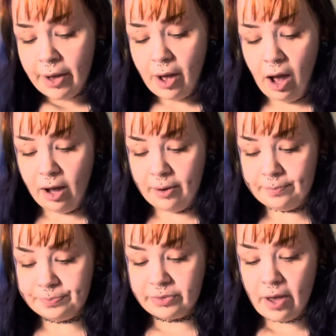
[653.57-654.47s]

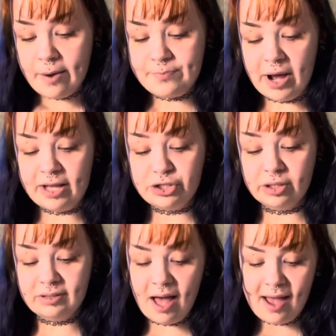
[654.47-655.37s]
Um, but
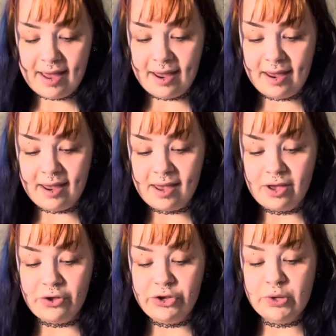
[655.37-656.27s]
July
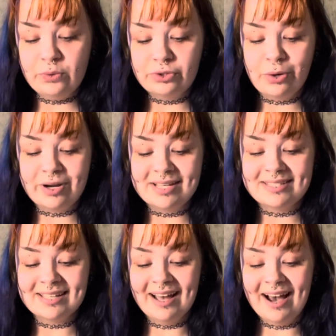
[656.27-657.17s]
you will notice
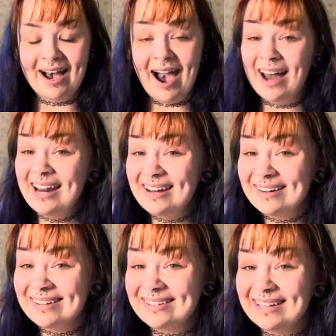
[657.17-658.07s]
I did
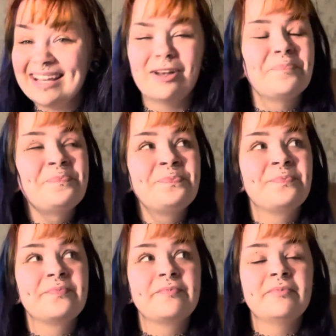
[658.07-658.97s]
like
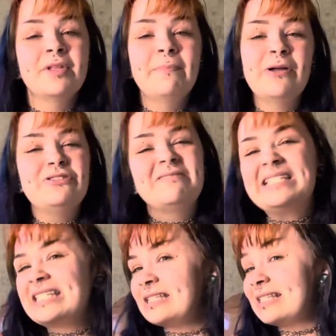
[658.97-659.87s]
about
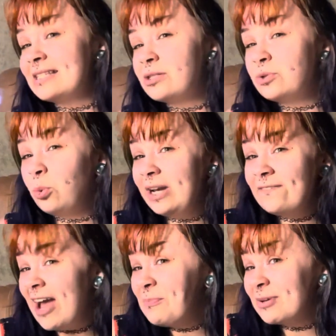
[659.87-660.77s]

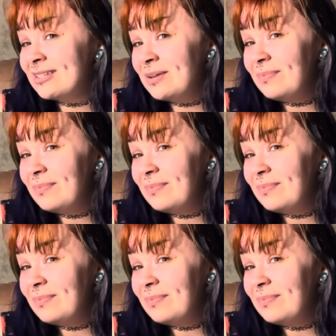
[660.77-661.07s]
25%